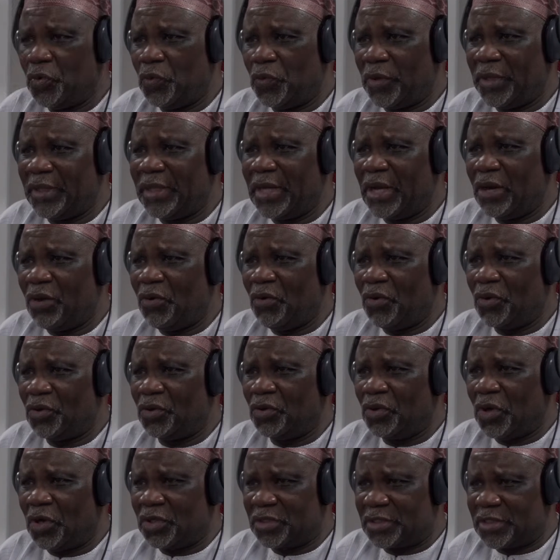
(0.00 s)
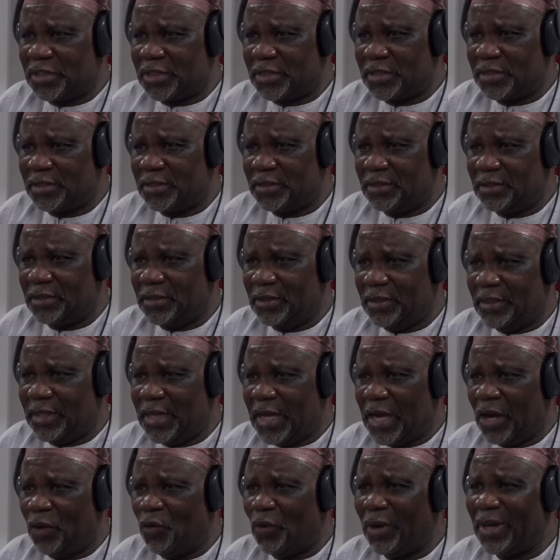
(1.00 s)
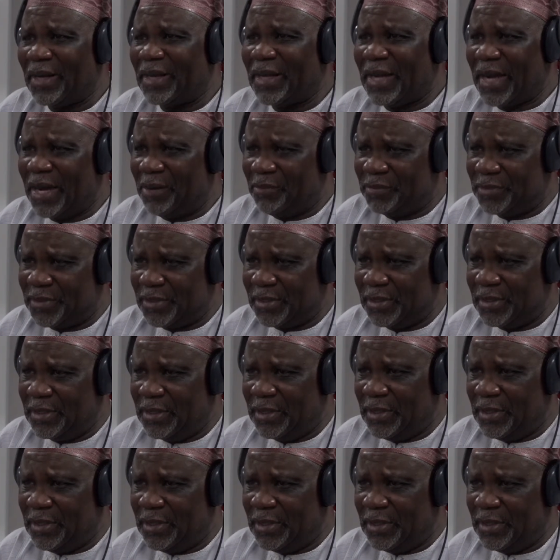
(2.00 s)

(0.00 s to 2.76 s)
whether or not they are welcomed